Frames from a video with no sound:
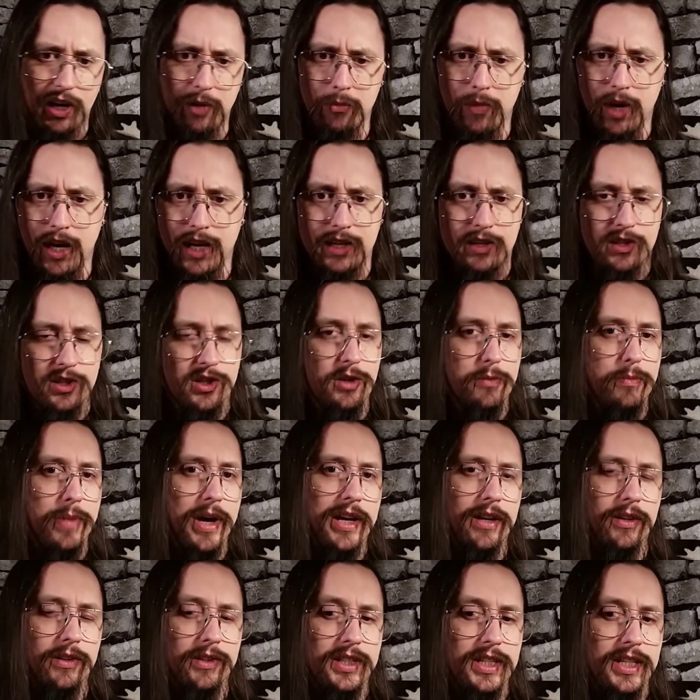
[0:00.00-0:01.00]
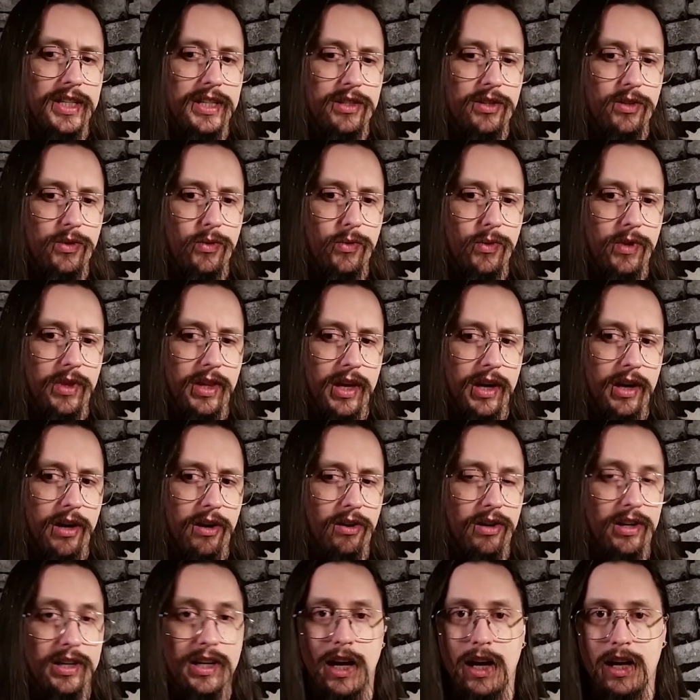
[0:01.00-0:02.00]
a -2 penalty to
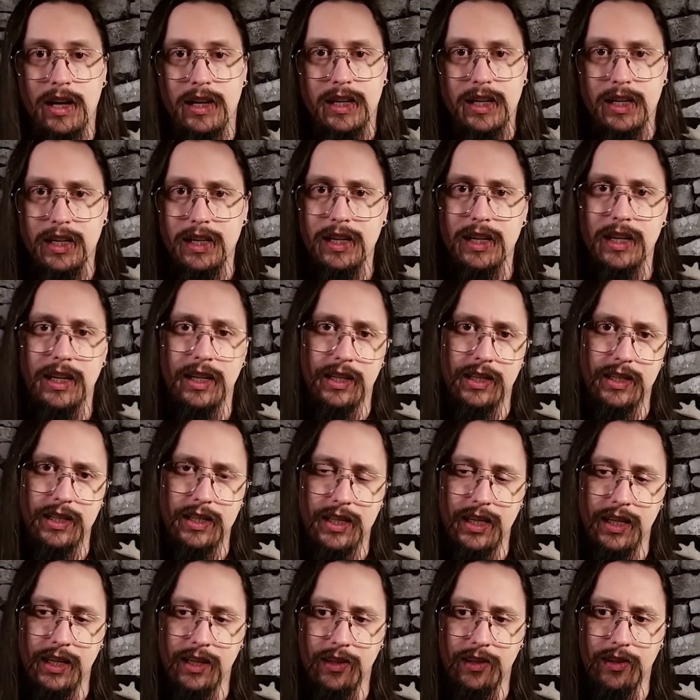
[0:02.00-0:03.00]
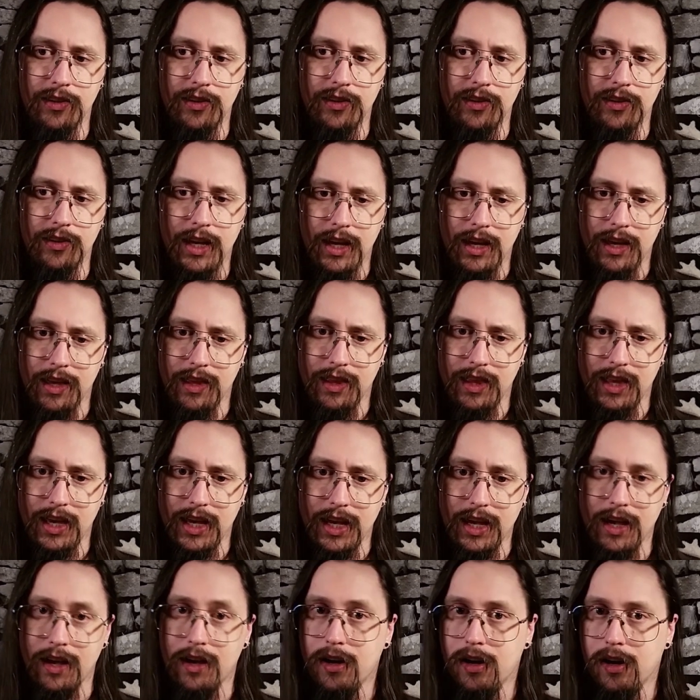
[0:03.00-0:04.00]
their cunning until
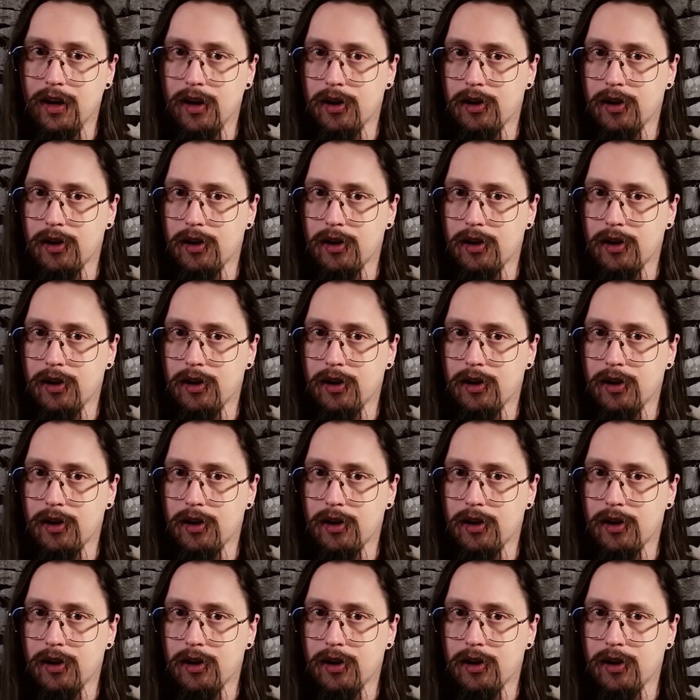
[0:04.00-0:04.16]
they